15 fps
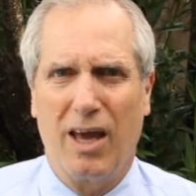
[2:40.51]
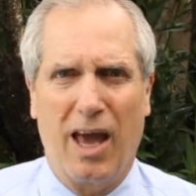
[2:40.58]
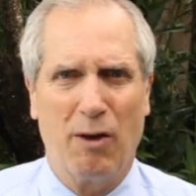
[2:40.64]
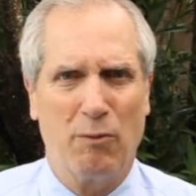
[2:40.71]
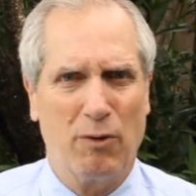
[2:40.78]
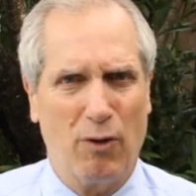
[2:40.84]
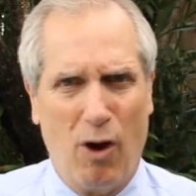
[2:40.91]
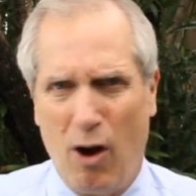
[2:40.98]

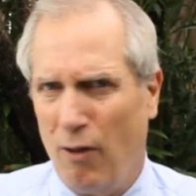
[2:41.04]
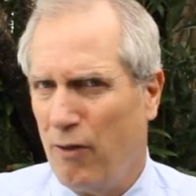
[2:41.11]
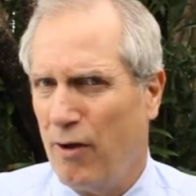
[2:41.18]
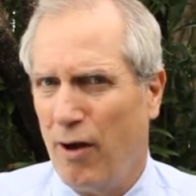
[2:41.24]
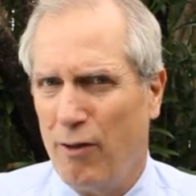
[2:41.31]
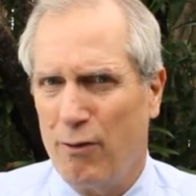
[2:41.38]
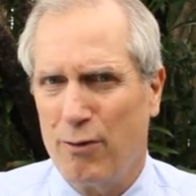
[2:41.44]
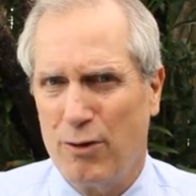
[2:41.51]
And with all
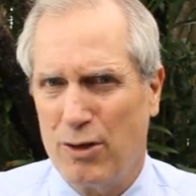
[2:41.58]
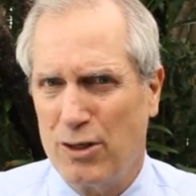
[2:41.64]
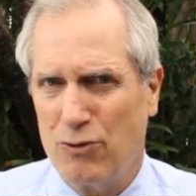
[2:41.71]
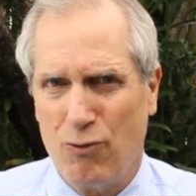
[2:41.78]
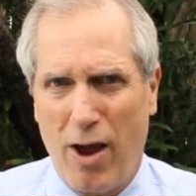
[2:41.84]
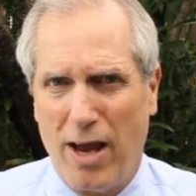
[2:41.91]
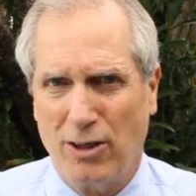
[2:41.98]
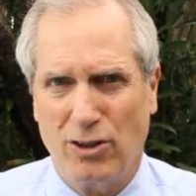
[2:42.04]
the other
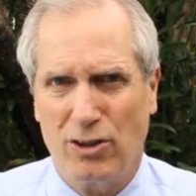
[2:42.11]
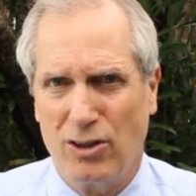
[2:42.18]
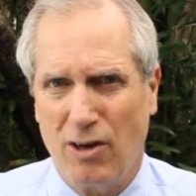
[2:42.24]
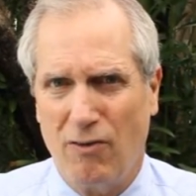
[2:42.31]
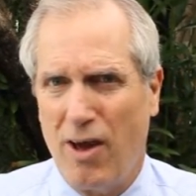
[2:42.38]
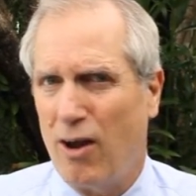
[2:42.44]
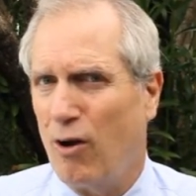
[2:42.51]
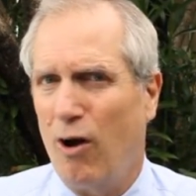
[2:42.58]
distractions
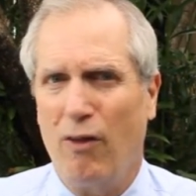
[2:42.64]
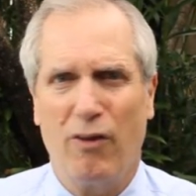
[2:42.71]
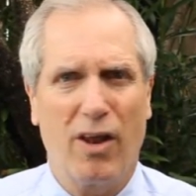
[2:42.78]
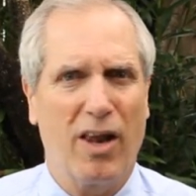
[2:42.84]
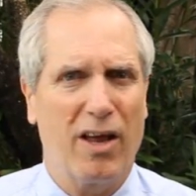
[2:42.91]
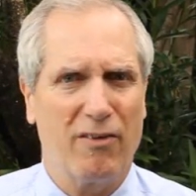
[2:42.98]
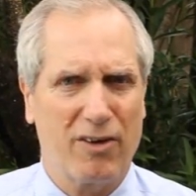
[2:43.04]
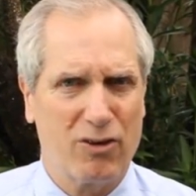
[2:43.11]
they've had, all the
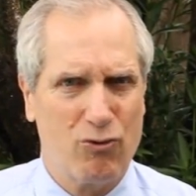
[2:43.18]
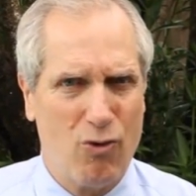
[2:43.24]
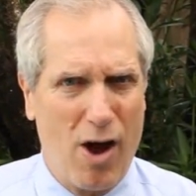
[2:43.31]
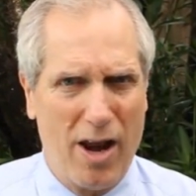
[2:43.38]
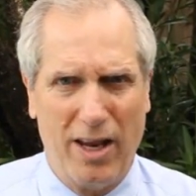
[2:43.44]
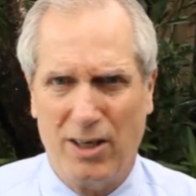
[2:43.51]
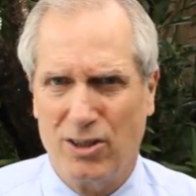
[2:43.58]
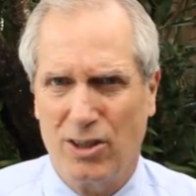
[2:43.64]

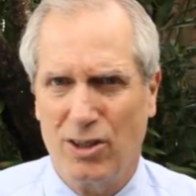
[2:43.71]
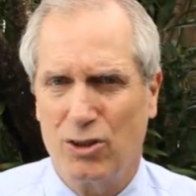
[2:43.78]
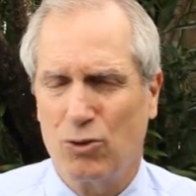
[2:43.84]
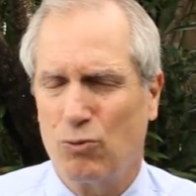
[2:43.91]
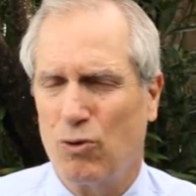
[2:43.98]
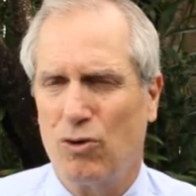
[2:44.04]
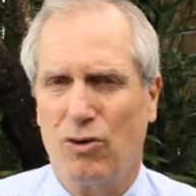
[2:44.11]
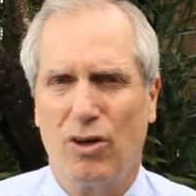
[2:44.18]
electronics in
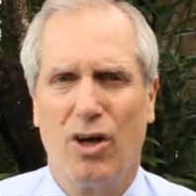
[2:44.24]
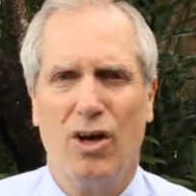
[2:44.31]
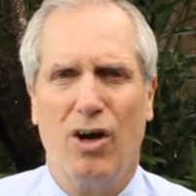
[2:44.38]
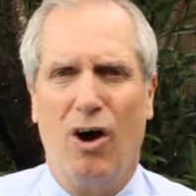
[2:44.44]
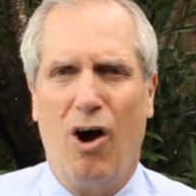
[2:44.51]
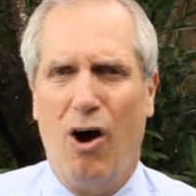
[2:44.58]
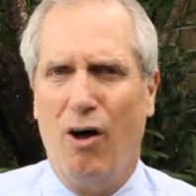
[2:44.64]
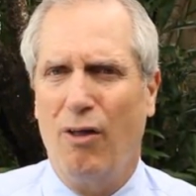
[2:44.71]
this world,
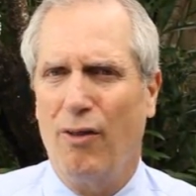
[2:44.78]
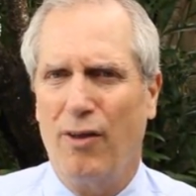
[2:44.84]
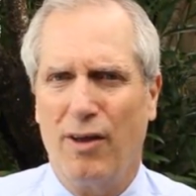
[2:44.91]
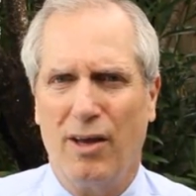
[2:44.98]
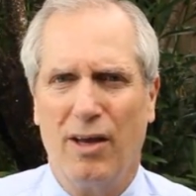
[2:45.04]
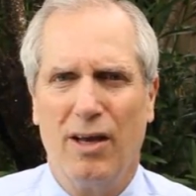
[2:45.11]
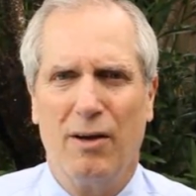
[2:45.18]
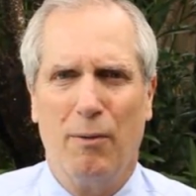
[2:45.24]
all
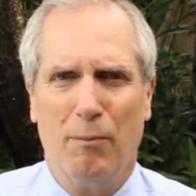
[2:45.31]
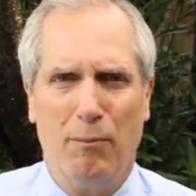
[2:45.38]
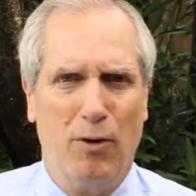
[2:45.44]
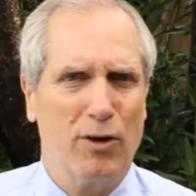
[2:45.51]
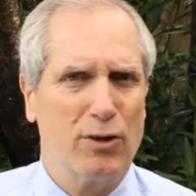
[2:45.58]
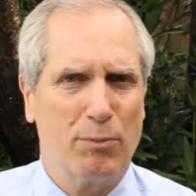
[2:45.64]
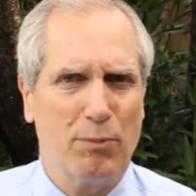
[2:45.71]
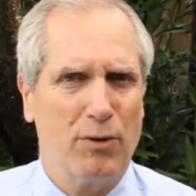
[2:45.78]
the
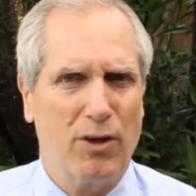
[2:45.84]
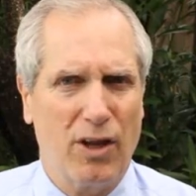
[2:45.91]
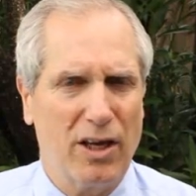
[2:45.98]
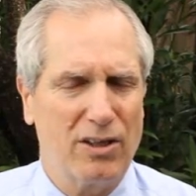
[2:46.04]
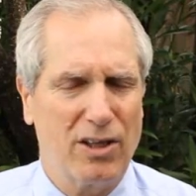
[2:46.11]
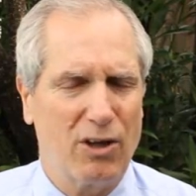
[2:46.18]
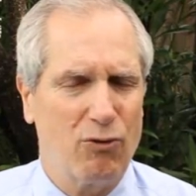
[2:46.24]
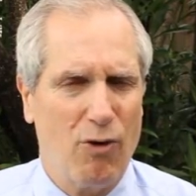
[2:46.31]
multiple
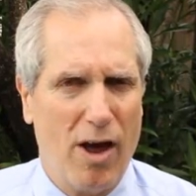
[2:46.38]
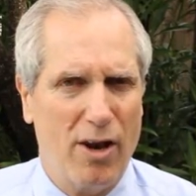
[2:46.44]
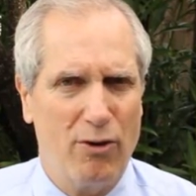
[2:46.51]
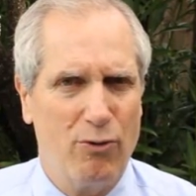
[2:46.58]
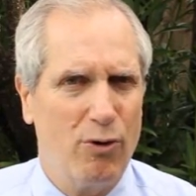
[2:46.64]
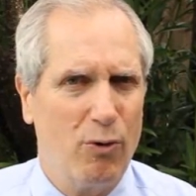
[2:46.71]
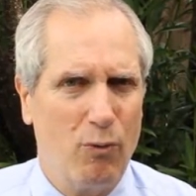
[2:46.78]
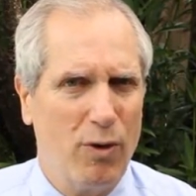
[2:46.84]
things they try to
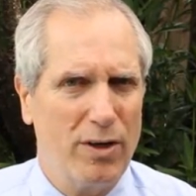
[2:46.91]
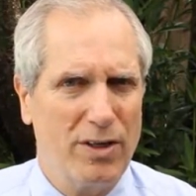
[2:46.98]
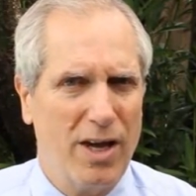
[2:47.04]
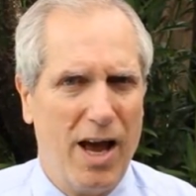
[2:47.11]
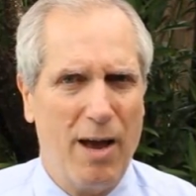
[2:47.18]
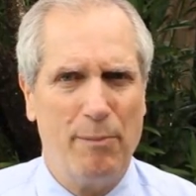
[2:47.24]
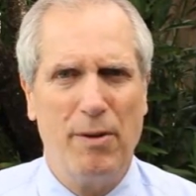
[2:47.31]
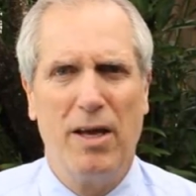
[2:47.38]
do at one
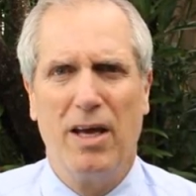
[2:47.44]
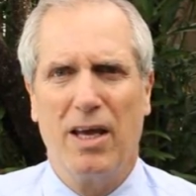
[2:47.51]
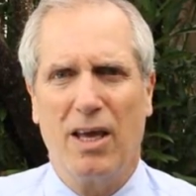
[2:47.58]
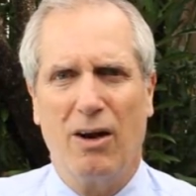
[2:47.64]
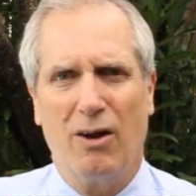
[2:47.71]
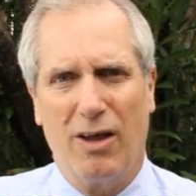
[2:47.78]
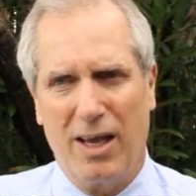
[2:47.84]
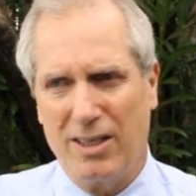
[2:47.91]
time,
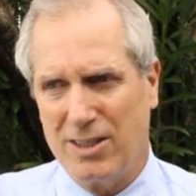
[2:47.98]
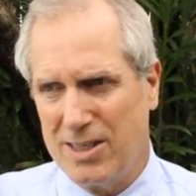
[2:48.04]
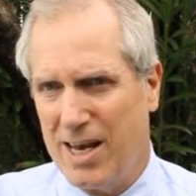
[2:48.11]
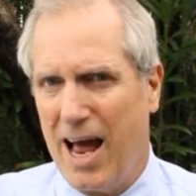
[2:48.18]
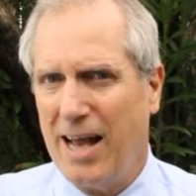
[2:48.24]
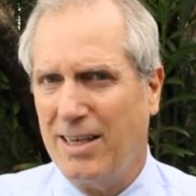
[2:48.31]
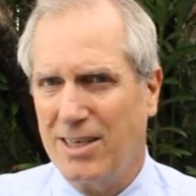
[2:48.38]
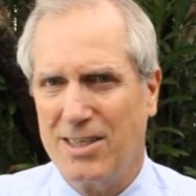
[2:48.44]
it's
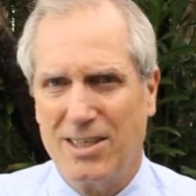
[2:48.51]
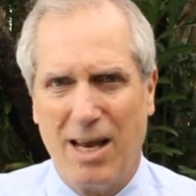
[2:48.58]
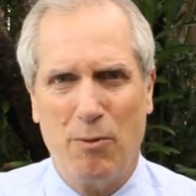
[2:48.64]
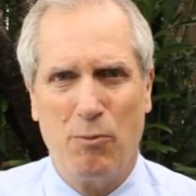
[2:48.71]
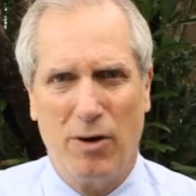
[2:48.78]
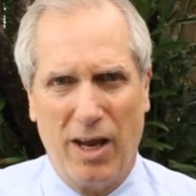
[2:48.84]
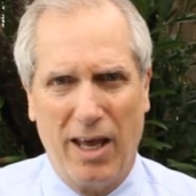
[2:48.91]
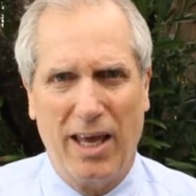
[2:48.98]
not the
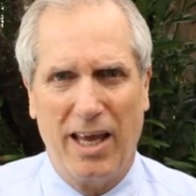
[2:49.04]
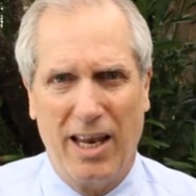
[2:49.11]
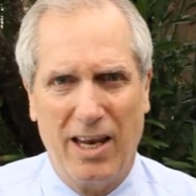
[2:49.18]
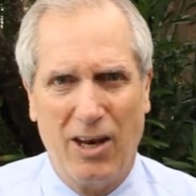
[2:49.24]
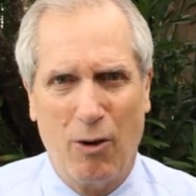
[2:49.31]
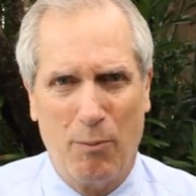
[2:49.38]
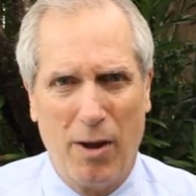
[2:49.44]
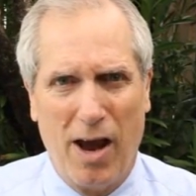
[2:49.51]
same when they get
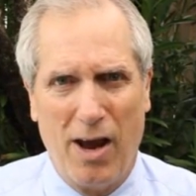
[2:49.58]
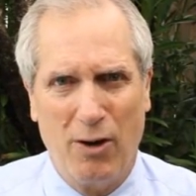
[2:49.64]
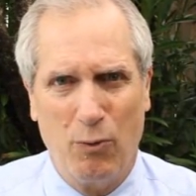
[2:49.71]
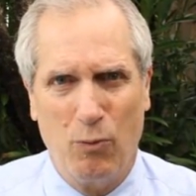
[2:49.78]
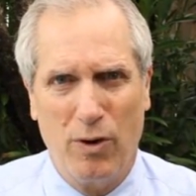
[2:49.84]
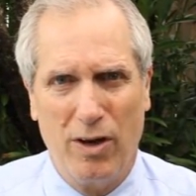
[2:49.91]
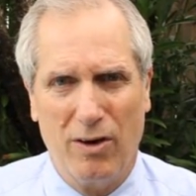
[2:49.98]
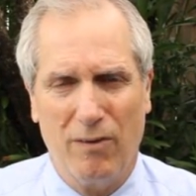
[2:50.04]
in there behind
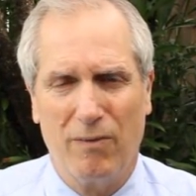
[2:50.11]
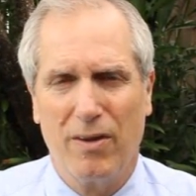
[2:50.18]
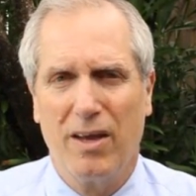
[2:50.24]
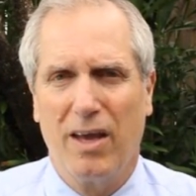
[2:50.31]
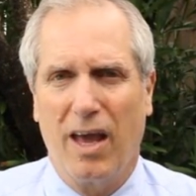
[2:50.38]
the wheel.